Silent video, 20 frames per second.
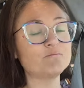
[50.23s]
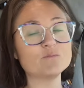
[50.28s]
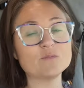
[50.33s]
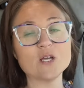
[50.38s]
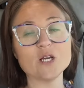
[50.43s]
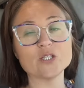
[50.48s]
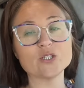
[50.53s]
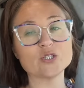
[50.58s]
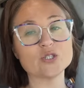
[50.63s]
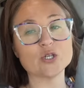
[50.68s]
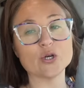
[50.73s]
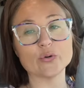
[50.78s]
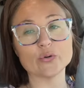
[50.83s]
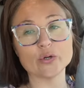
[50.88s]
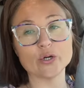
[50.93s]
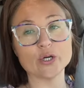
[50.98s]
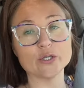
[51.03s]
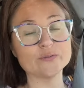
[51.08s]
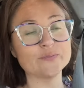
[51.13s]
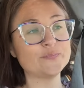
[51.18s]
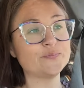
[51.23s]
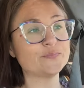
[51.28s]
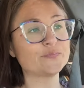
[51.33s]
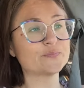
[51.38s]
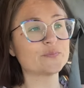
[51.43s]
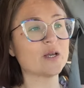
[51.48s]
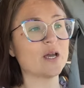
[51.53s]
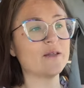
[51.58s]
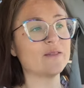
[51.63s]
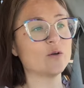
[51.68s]
Tastes so good.
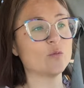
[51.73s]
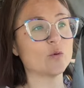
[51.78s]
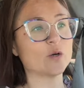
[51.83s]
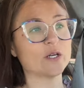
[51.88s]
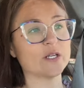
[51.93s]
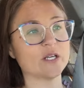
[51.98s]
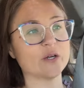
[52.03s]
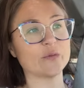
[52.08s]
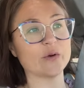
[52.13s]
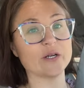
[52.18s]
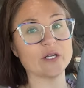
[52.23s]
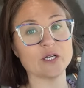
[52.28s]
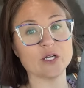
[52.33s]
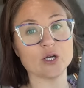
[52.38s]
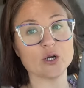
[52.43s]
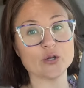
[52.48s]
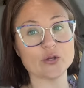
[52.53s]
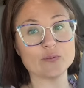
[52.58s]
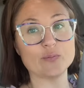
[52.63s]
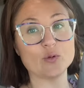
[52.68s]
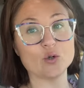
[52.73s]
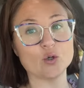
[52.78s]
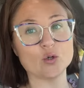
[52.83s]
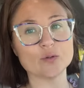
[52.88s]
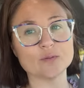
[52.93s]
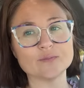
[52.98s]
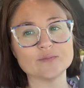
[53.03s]
And then we're gonna get ready to go to the pool.